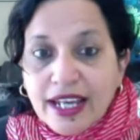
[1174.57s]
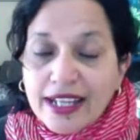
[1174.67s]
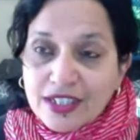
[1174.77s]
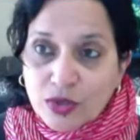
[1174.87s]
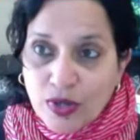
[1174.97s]

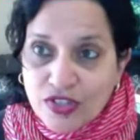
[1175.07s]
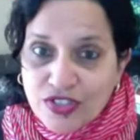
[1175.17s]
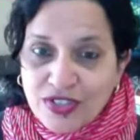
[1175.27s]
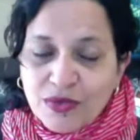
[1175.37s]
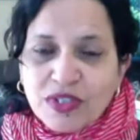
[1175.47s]
Next
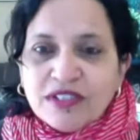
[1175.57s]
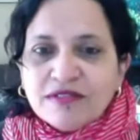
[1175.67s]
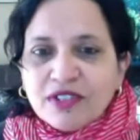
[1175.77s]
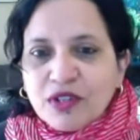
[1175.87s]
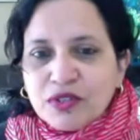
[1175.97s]
question,
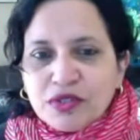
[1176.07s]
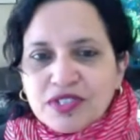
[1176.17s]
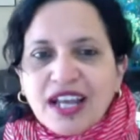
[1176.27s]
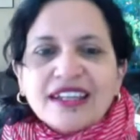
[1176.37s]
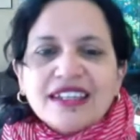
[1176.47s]
we'll go to
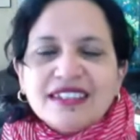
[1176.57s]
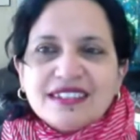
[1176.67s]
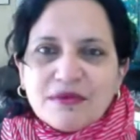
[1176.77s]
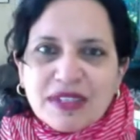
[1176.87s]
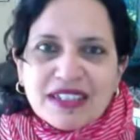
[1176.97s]
slightly
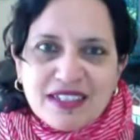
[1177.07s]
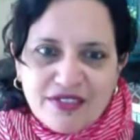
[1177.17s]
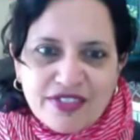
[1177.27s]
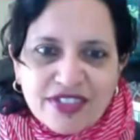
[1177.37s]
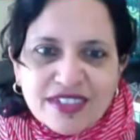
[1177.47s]
something
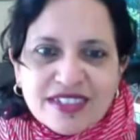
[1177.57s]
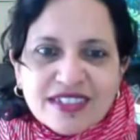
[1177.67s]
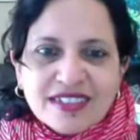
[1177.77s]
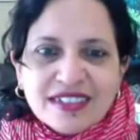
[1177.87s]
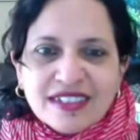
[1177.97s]

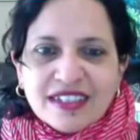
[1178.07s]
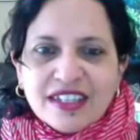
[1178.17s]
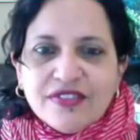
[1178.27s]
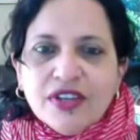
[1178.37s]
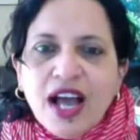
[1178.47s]
different.
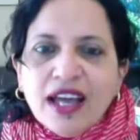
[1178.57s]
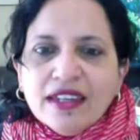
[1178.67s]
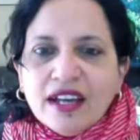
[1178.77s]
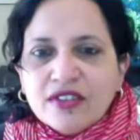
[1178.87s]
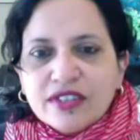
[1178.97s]
If you
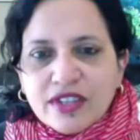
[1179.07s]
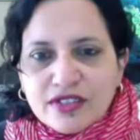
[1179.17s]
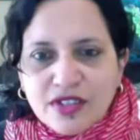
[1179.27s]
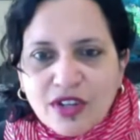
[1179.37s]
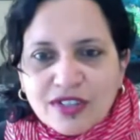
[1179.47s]
had
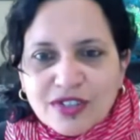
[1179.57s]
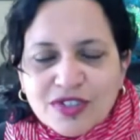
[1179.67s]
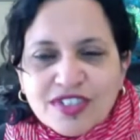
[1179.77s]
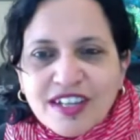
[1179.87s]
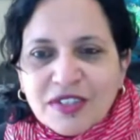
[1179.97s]
$100,000
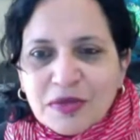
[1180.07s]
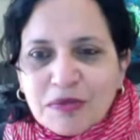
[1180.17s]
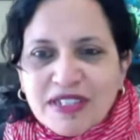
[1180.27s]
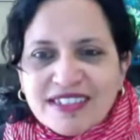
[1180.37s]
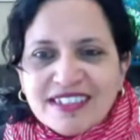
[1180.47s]
to start a
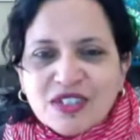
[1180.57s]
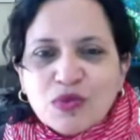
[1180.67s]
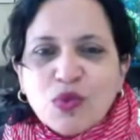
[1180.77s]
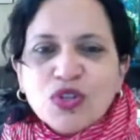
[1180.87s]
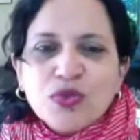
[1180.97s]

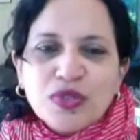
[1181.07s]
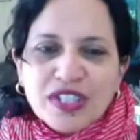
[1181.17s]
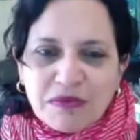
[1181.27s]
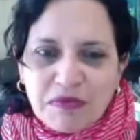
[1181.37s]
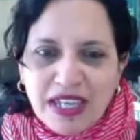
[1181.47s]
business, what
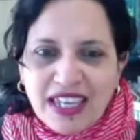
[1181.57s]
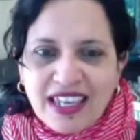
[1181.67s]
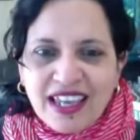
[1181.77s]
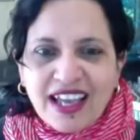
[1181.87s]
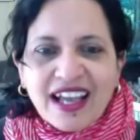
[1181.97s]
would it
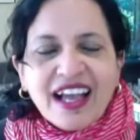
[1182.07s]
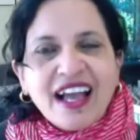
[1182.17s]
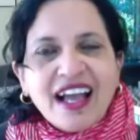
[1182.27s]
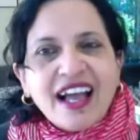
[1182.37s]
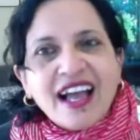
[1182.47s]
be
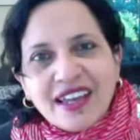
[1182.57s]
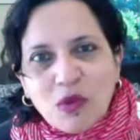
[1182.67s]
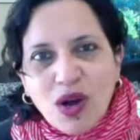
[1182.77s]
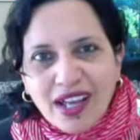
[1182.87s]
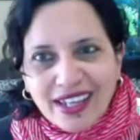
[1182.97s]

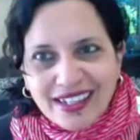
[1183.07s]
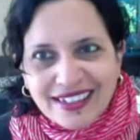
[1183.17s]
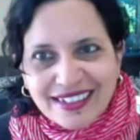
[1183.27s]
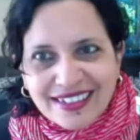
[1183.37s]
and why?